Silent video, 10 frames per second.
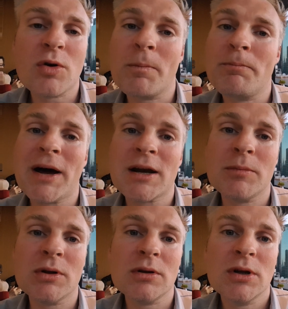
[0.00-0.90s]

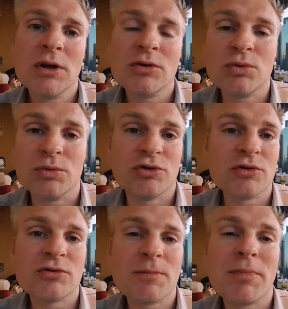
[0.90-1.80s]
comparable to
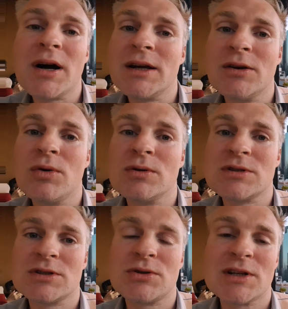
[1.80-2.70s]
just a buy and
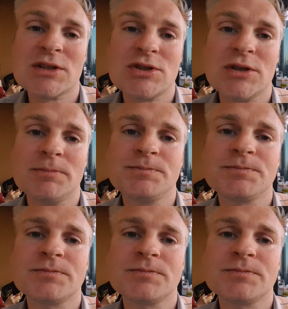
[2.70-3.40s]
hold strategy